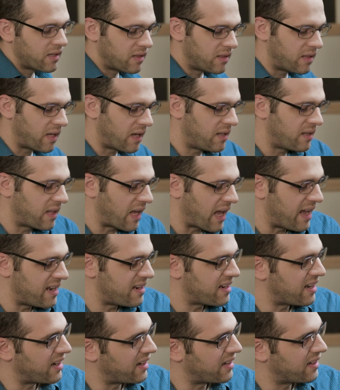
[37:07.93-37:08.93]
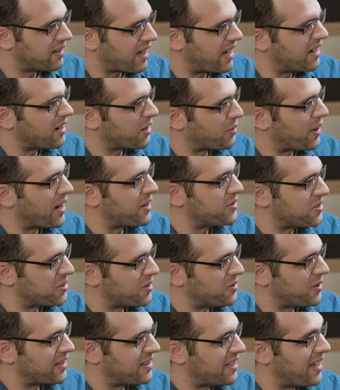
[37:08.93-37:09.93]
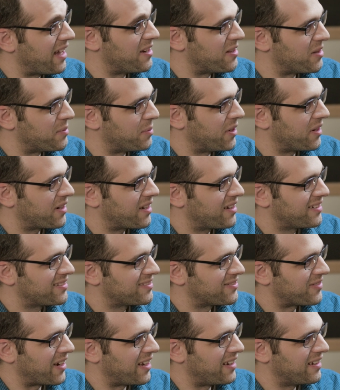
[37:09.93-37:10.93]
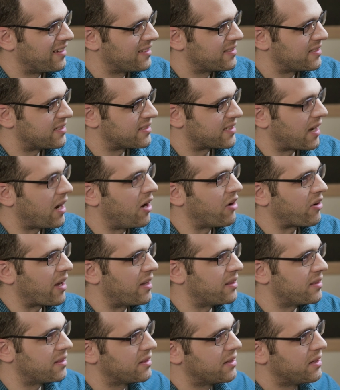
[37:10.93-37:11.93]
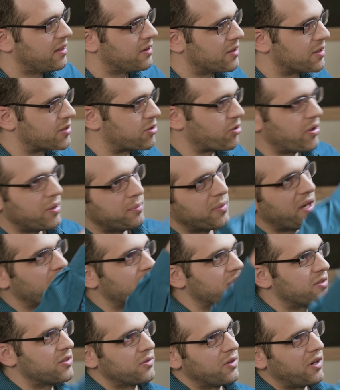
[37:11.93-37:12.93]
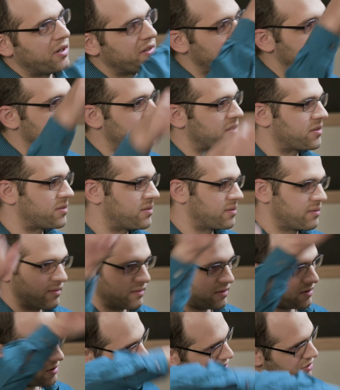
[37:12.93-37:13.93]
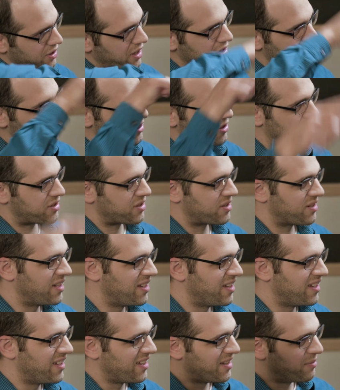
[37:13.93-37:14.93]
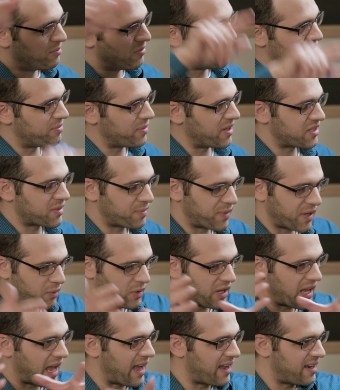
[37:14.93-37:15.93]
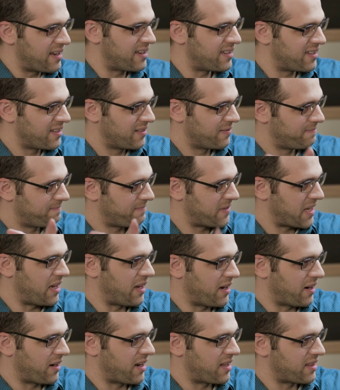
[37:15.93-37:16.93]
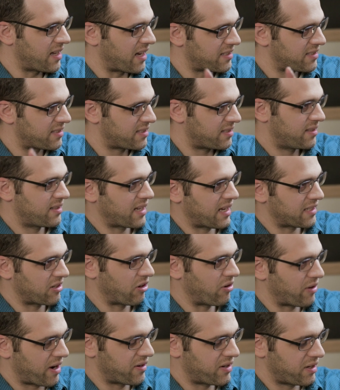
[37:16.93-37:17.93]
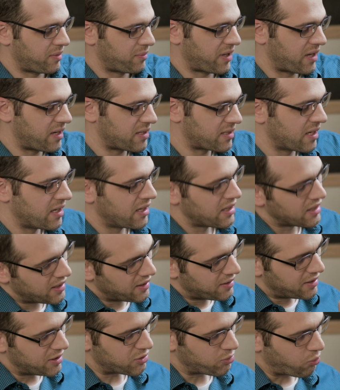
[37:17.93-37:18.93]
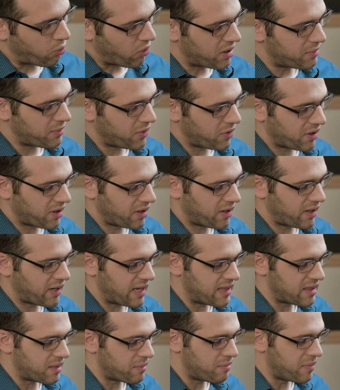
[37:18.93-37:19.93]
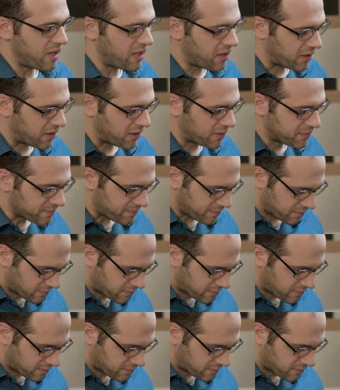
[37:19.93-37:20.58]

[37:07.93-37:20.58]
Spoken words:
then the ending kind of grounds you at the end of the book, right? Yep. To say, okay, the story may do all these strange movements, but we end here, and that's a grounding place. There's one more in the middle,